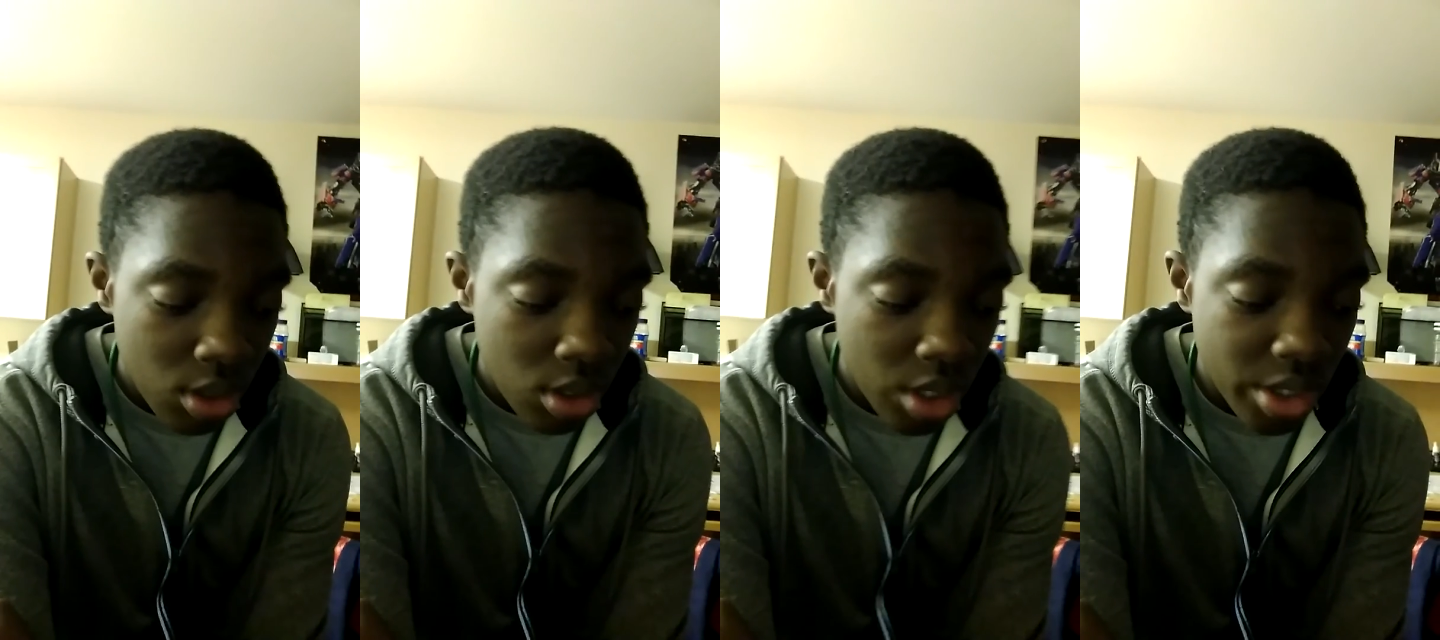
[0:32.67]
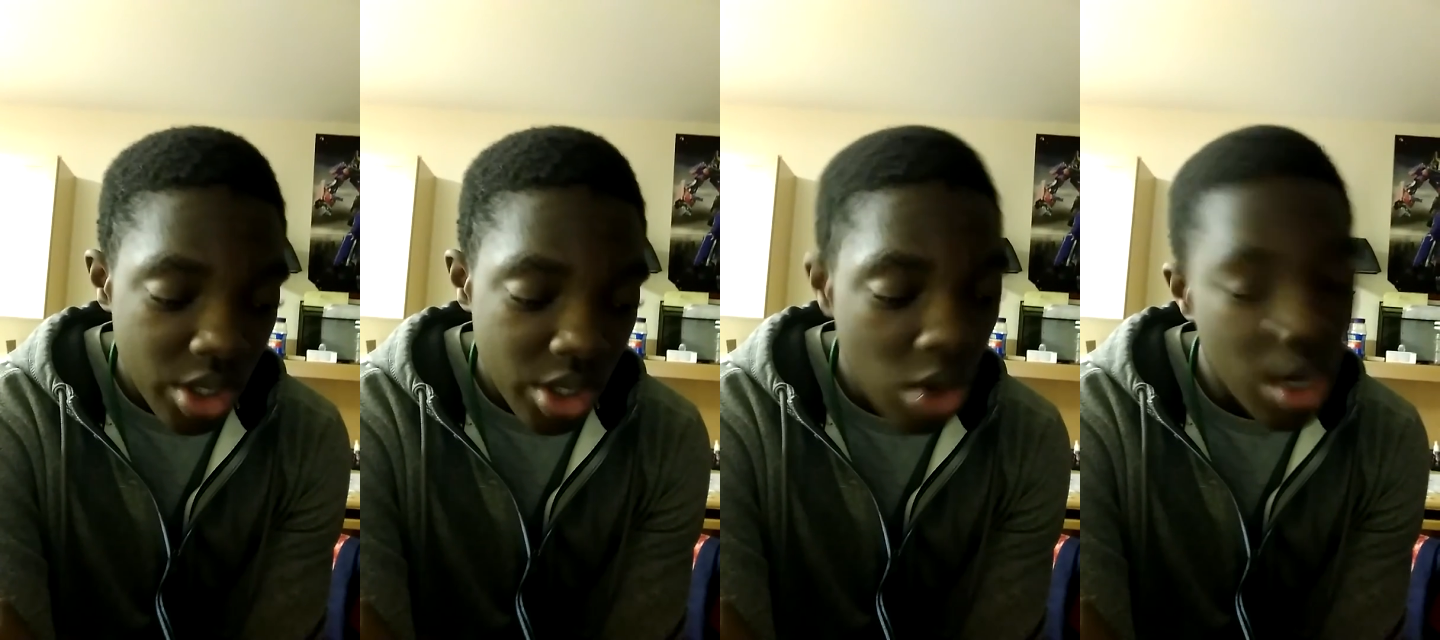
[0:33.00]

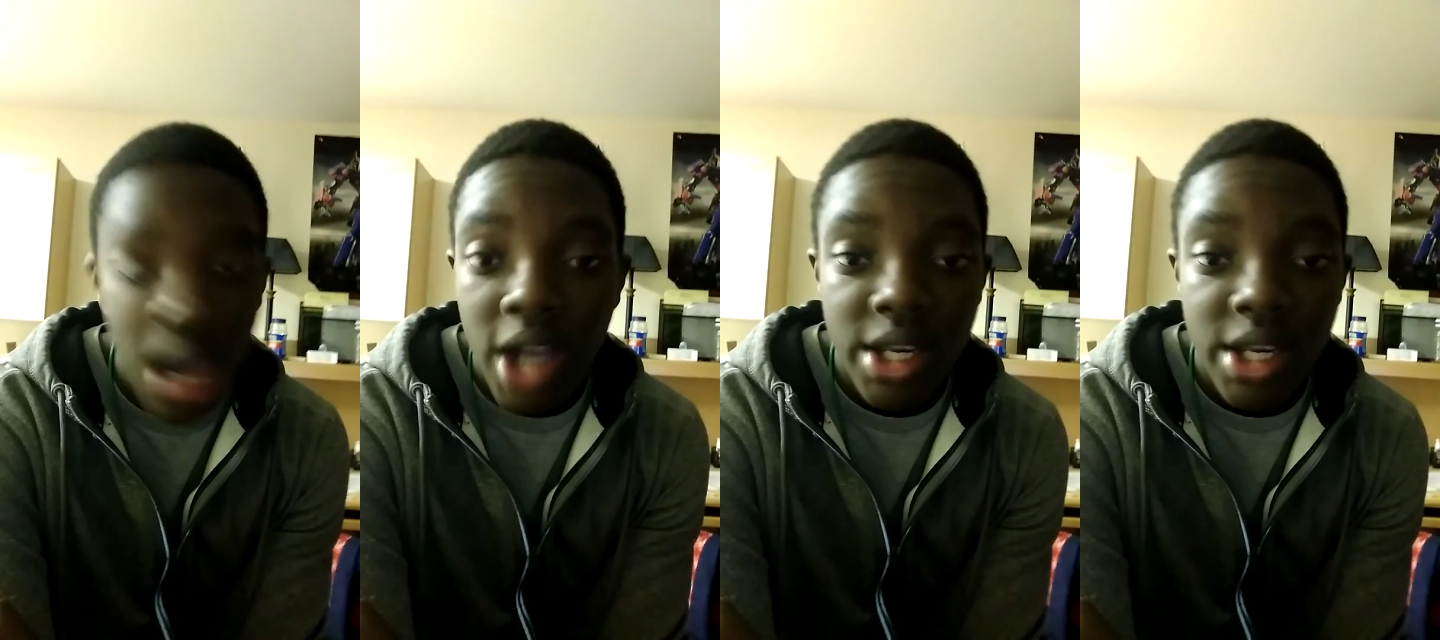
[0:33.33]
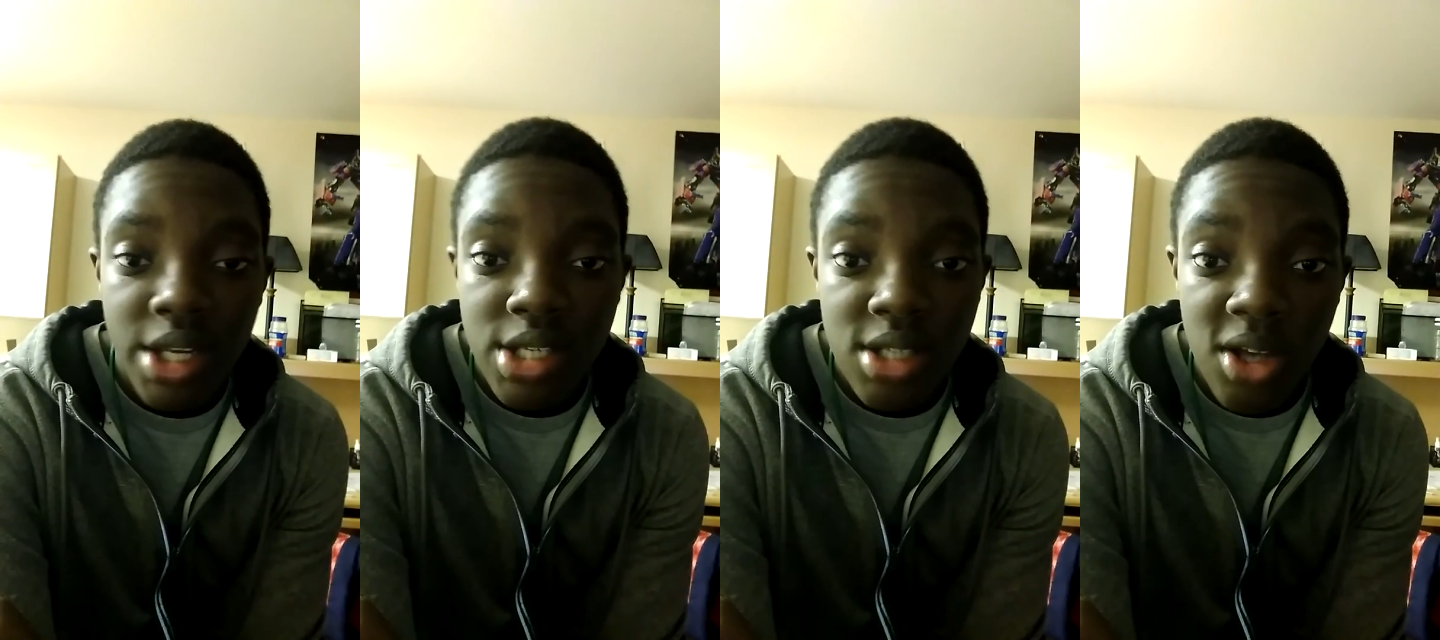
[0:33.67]
there's no
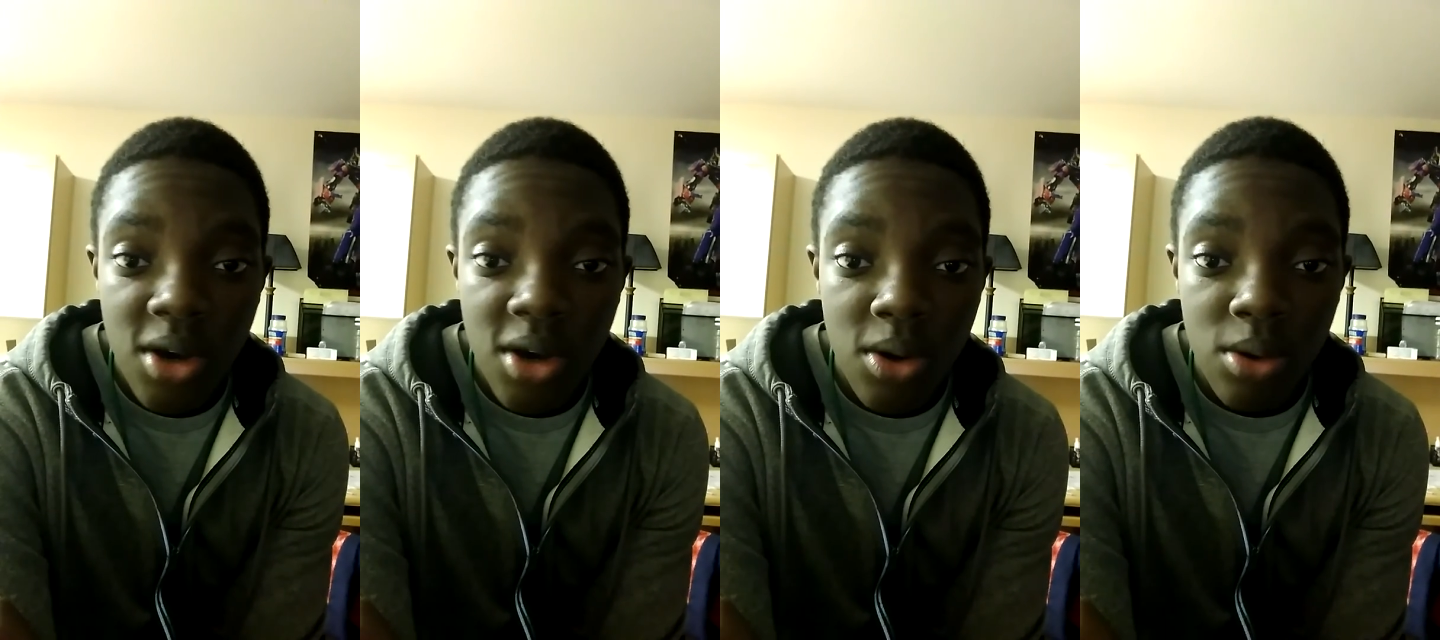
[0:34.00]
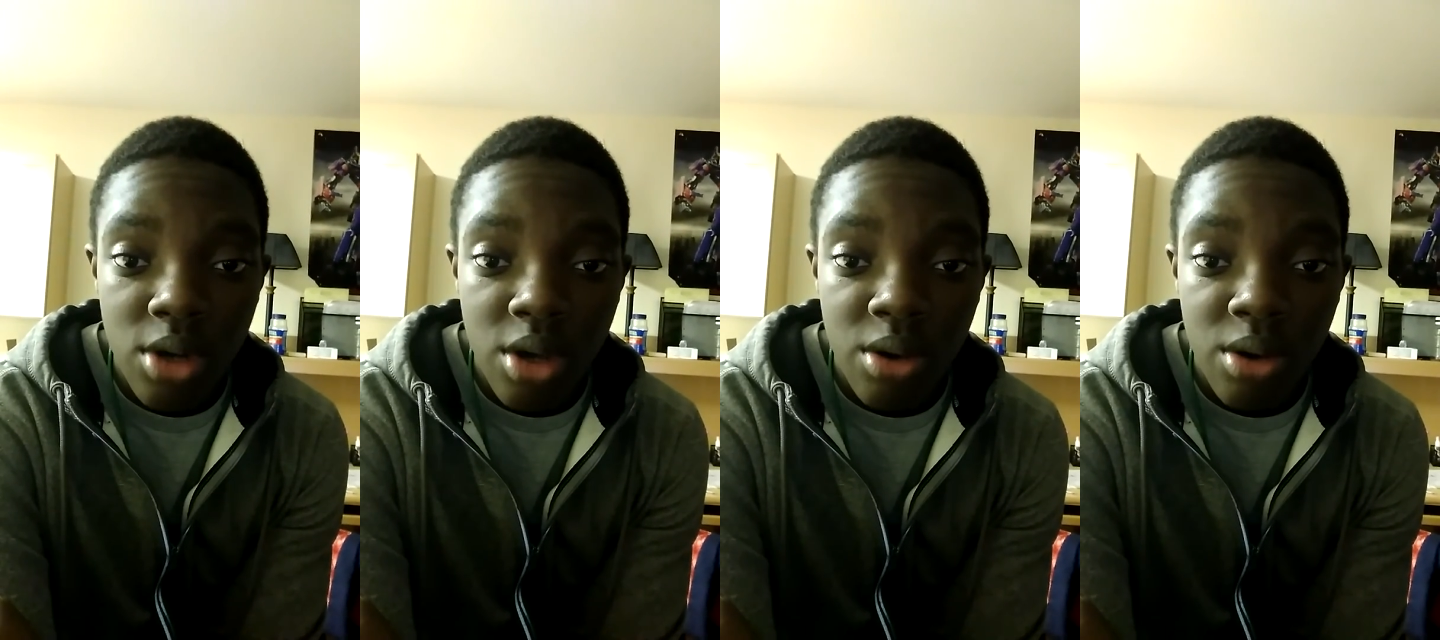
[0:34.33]
cockiness,
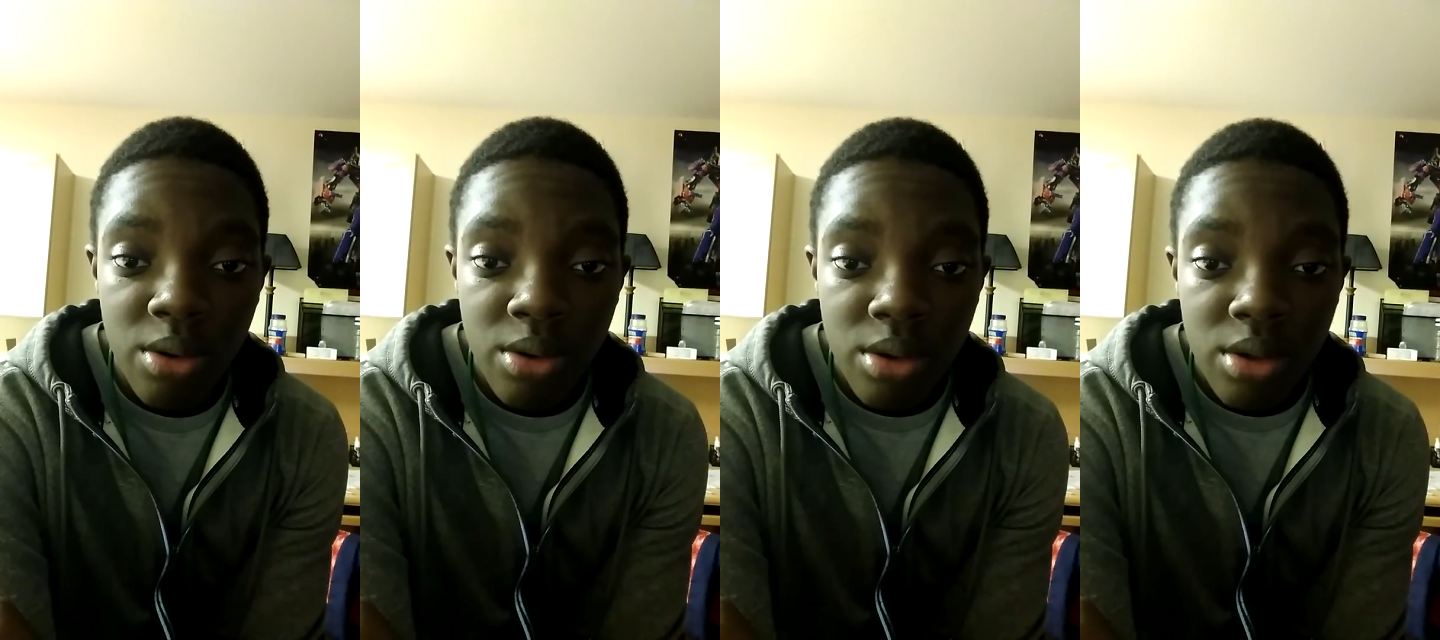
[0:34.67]
no